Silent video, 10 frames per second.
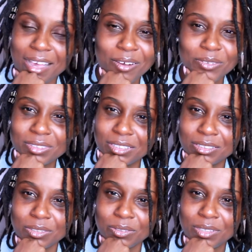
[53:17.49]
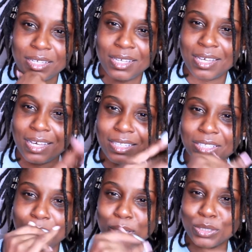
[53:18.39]
I don't think so. I gotta
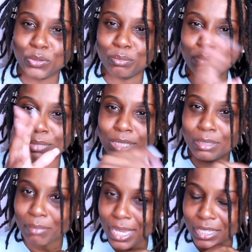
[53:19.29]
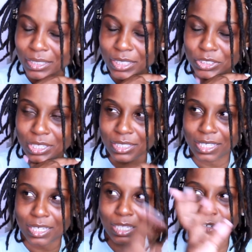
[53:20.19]
look at my little mini MAC collection. I
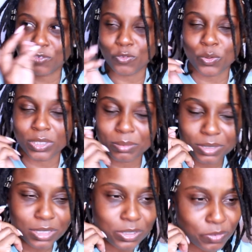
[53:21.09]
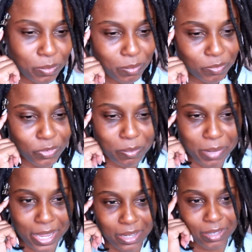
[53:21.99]
think I got like four lipsticks from from
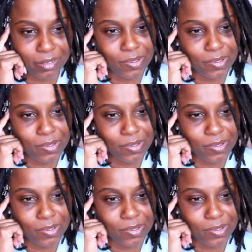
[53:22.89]
MAC.